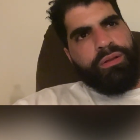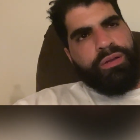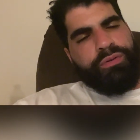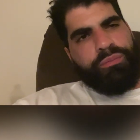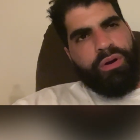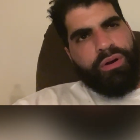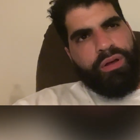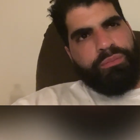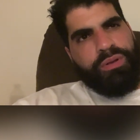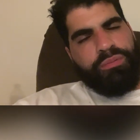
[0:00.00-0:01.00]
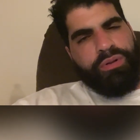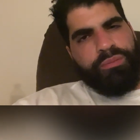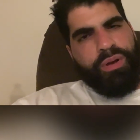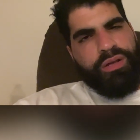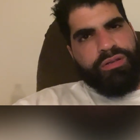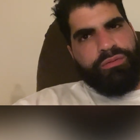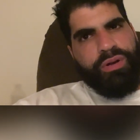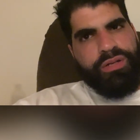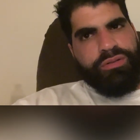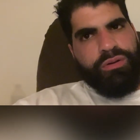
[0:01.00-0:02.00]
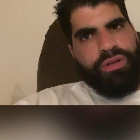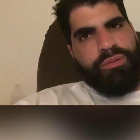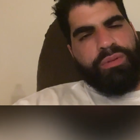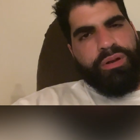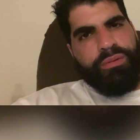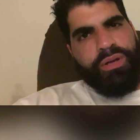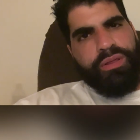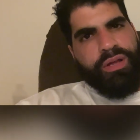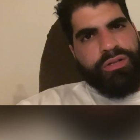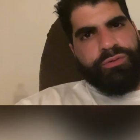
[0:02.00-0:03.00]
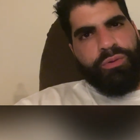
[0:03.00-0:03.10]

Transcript: leave your mark on people in a positive way. So keep that in mind. Thanks